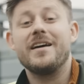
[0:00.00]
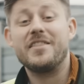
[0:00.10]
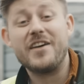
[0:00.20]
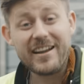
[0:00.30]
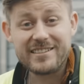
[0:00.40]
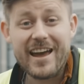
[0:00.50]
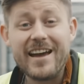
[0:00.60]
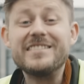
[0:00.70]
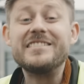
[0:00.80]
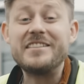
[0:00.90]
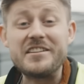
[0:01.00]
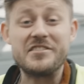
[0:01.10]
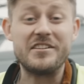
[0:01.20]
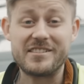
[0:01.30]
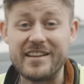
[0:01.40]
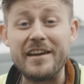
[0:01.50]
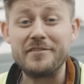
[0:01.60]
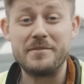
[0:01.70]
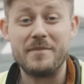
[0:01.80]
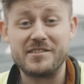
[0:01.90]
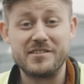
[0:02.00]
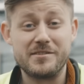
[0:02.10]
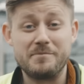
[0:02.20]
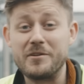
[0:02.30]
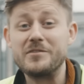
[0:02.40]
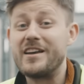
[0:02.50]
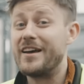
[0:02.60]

That and additional safety measures, because